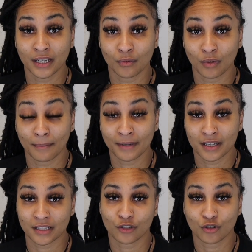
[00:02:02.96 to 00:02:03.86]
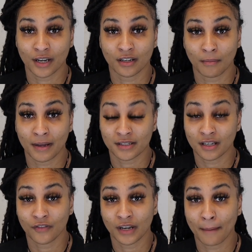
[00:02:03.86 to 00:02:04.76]
anyone because I tried it on
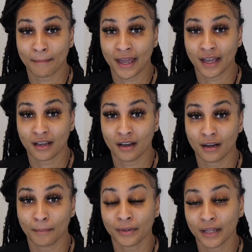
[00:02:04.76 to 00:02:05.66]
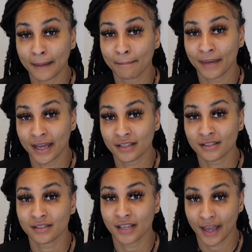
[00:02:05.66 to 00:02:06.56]
myself, and I make
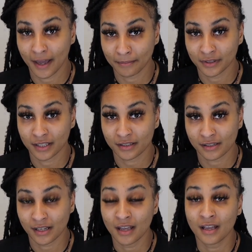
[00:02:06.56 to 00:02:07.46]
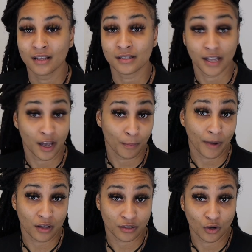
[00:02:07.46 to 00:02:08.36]
plant-based tablets to help
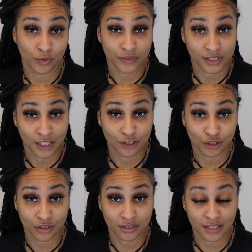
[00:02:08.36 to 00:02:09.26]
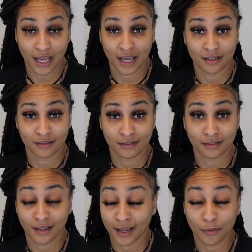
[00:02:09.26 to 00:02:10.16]
also with seizures. And
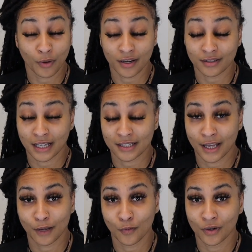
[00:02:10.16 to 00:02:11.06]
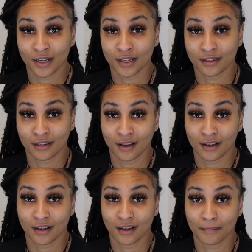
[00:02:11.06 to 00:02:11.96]
it works. I take one,
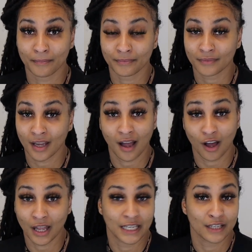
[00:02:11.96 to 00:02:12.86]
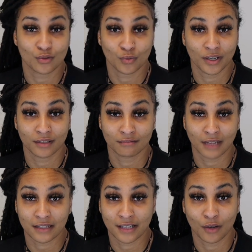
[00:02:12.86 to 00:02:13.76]
all I need is one.
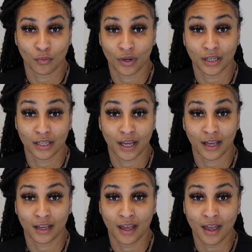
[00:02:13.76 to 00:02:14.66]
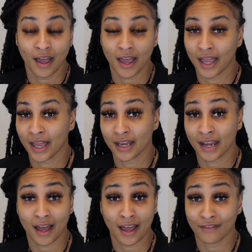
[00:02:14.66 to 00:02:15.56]
I take one a day,
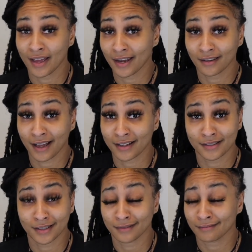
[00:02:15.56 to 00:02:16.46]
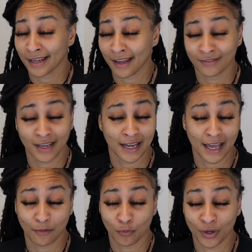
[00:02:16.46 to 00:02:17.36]
and I haven't had, like I said, have not
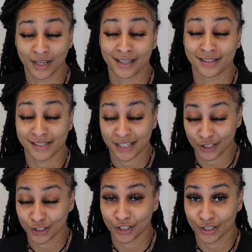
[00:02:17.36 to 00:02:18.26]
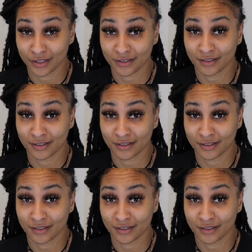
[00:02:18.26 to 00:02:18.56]
had one in 6 years.